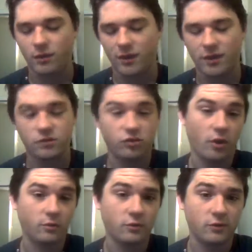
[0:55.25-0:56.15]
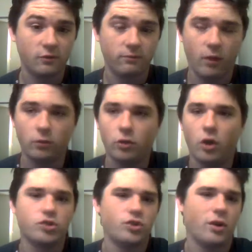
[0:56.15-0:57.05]
And I just thought it was such a
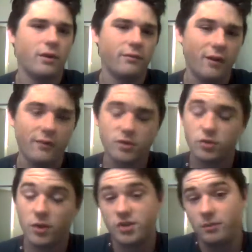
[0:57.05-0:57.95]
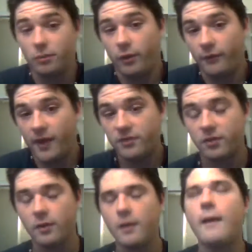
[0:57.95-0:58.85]
long shot, far-fetched question, I'd bother asking.